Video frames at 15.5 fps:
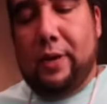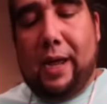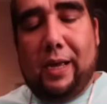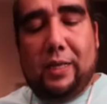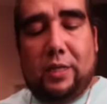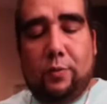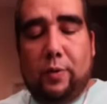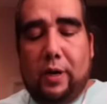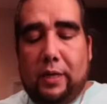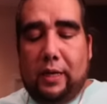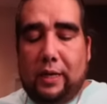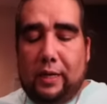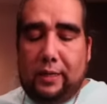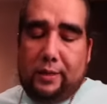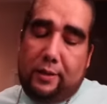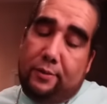nice to wear
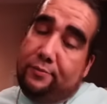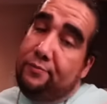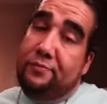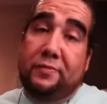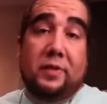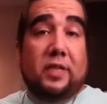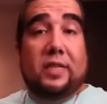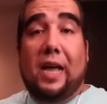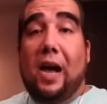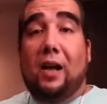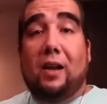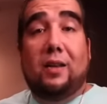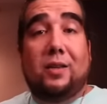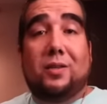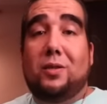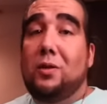these
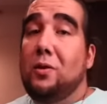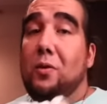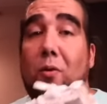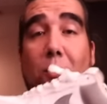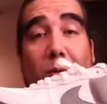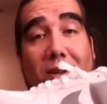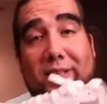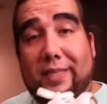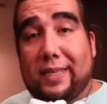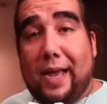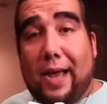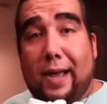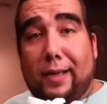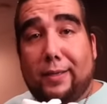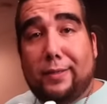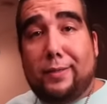sockless with
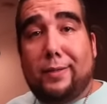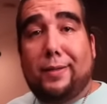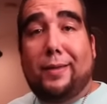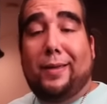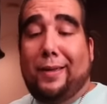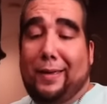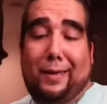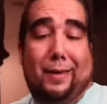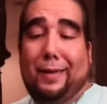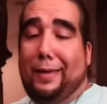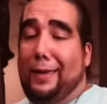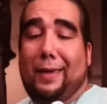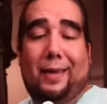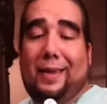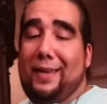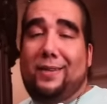socks.
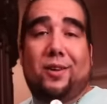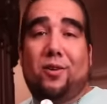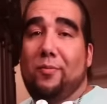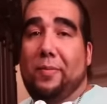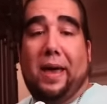It don't